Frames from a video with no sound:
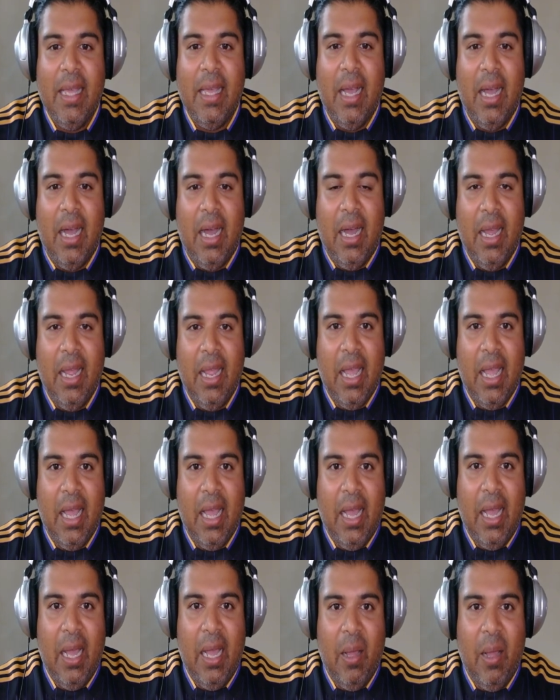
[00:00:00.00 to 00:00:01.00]
I
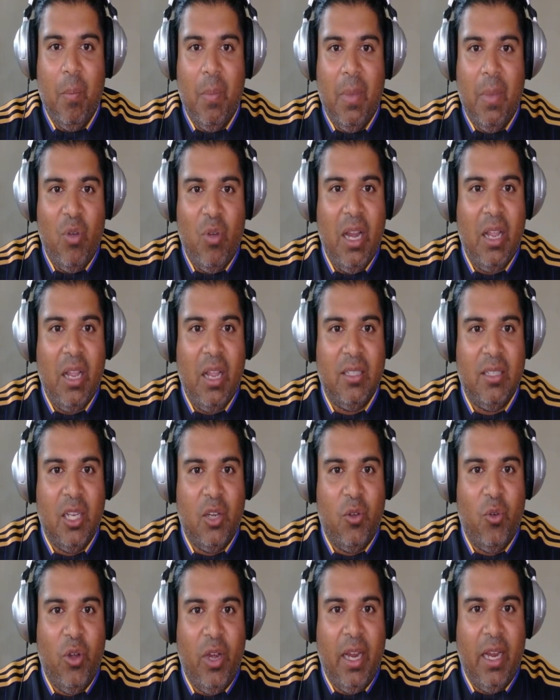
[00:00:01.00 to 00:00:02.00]
am really
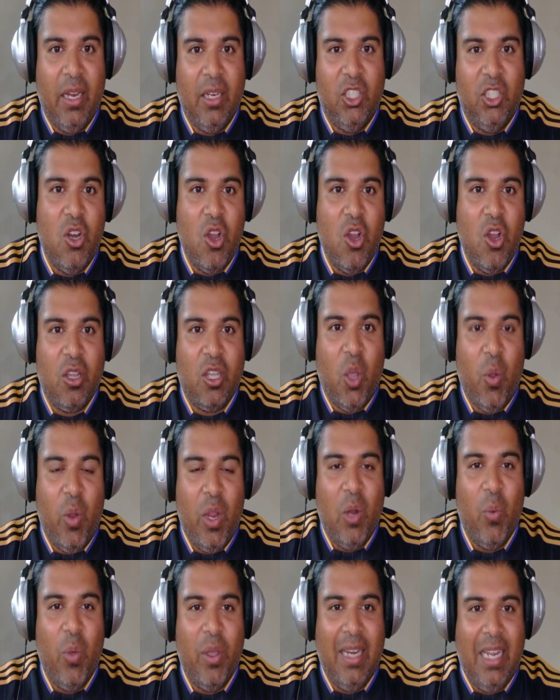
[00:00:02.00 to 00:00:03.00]
considering not
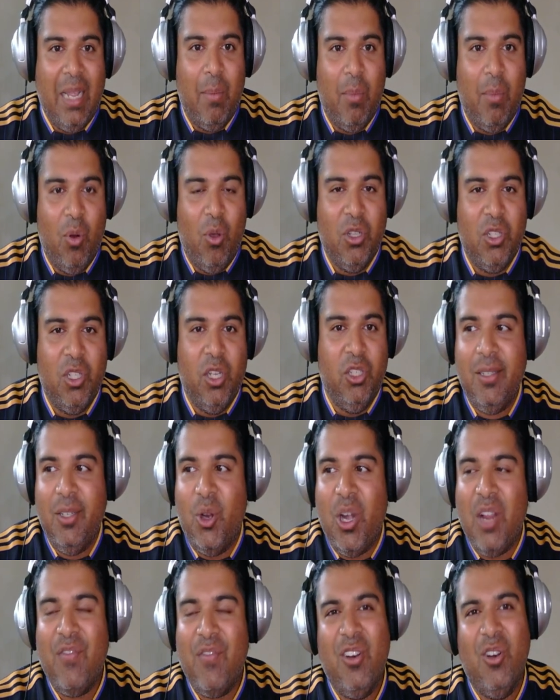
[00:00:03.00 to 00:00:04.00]
going with Liam Lawson and
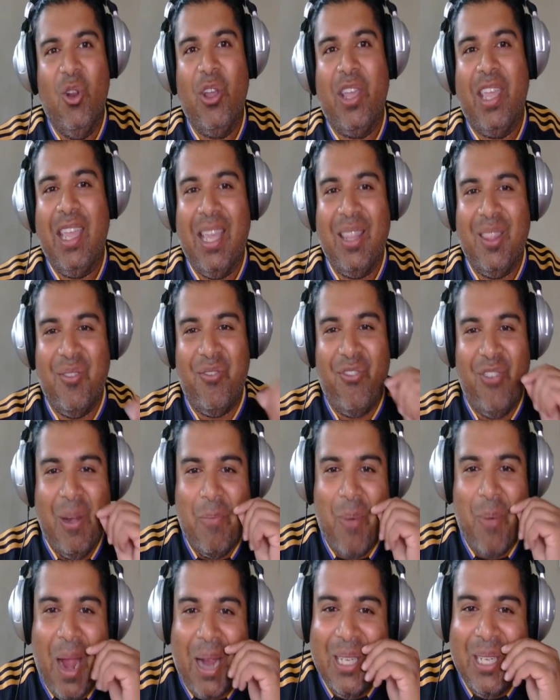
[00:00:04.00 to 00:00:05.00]
not even looking at the free
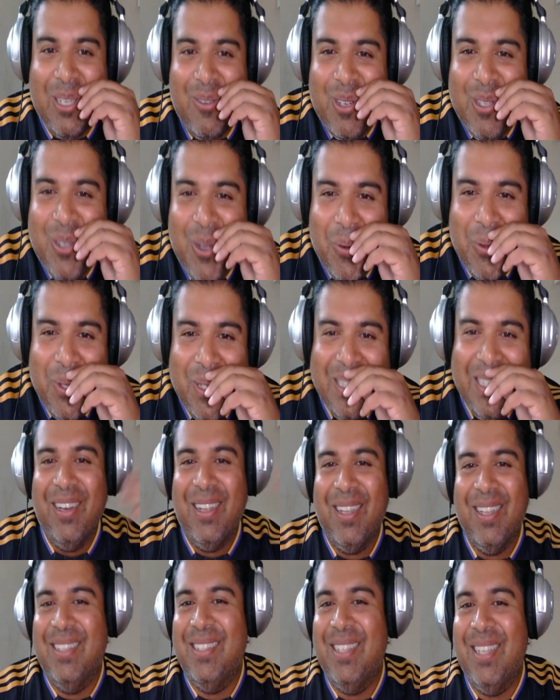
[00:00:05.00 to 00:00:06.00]
practice results to
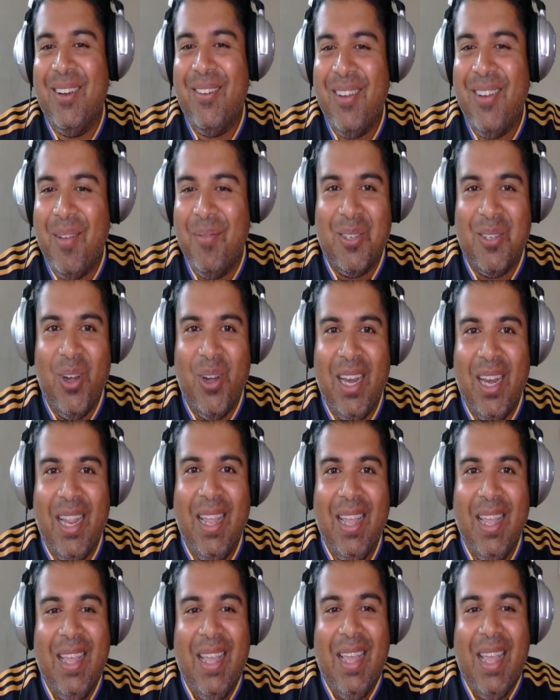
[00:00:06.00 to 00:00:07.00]
consider it. I'm really
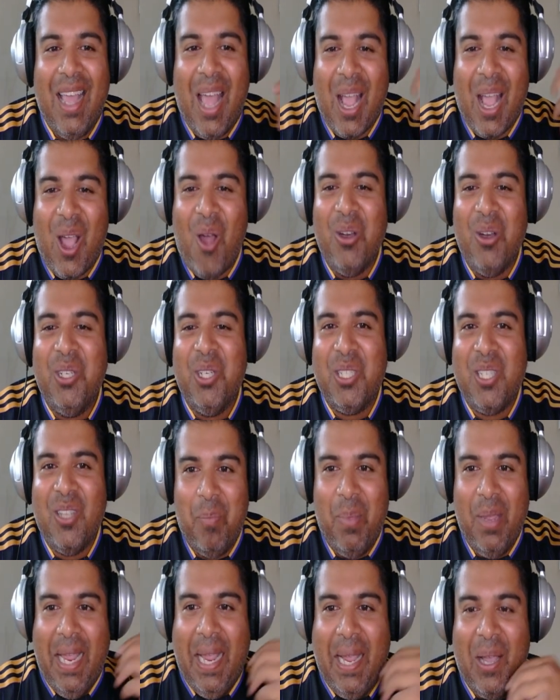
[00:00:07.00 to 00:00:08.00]
conscious of
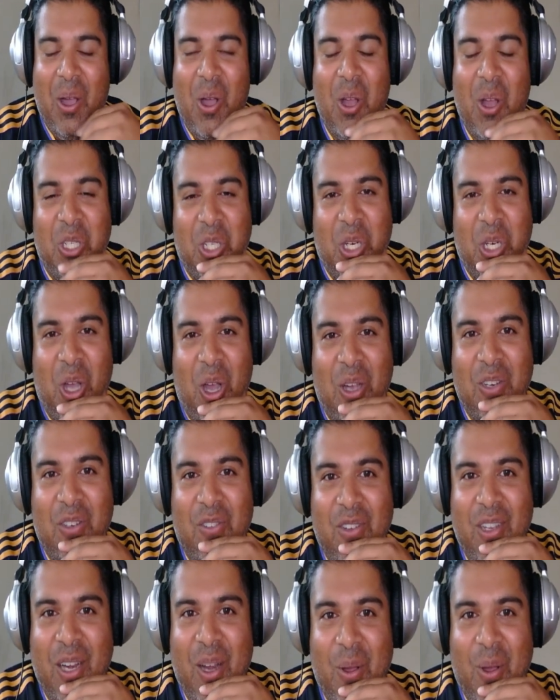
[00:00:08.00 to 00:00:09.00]
being 100
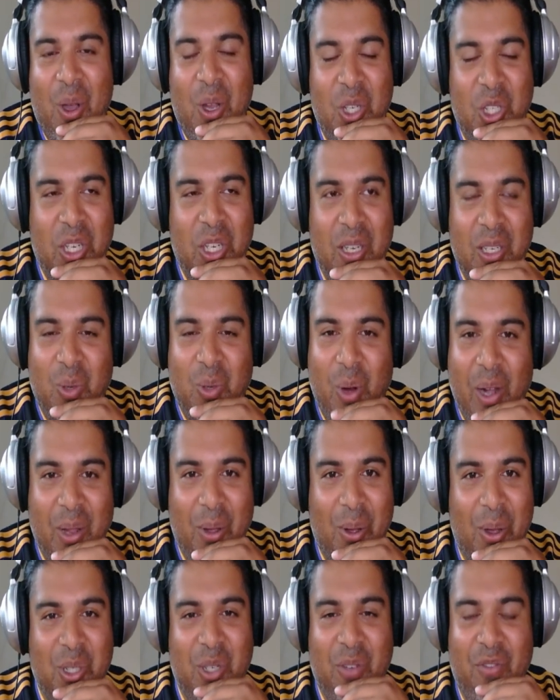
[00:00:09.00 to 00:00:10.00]
off, 120
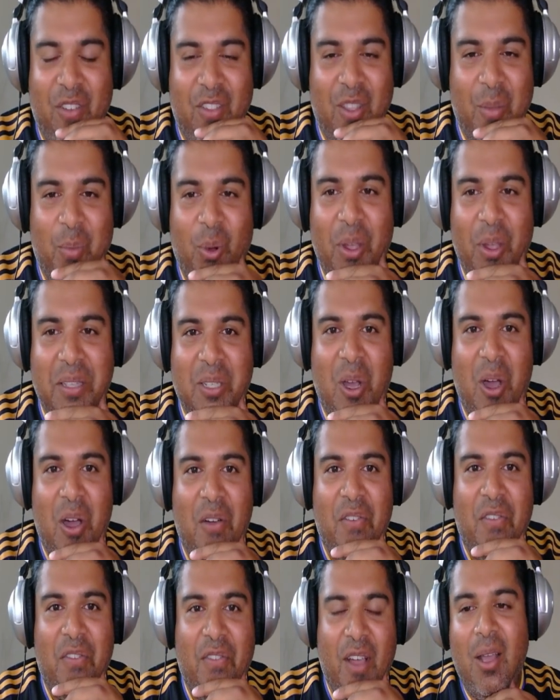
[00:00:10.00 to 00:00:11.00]
or 150 points
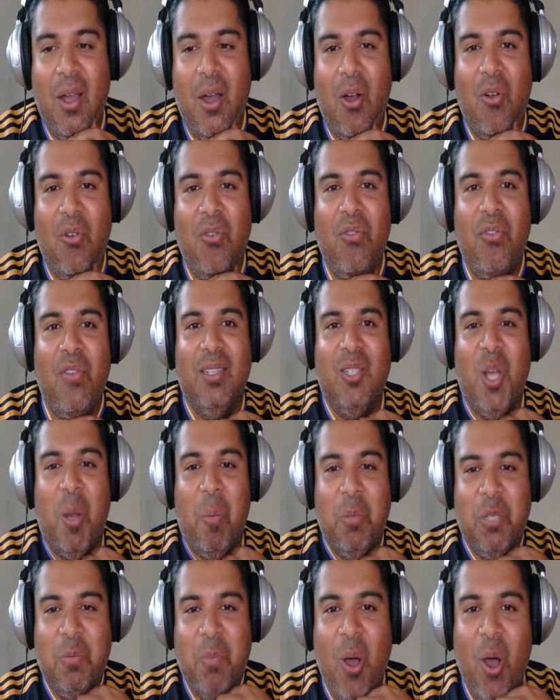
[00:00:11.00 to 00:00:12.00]
off
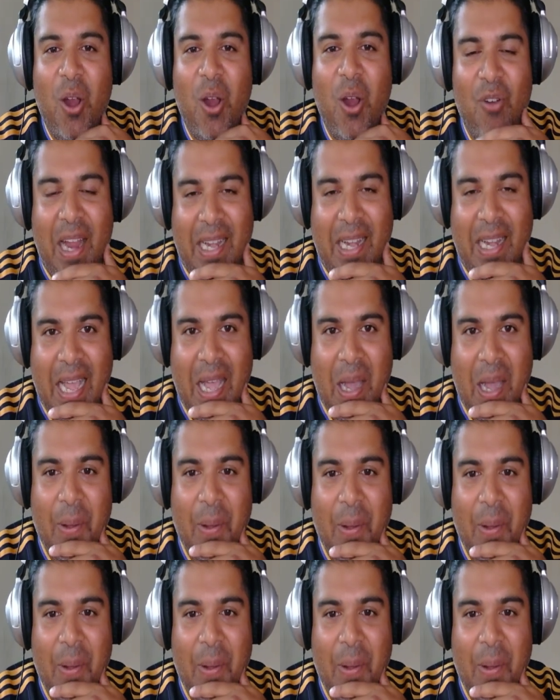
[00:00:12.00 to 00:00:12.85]
top spot right now.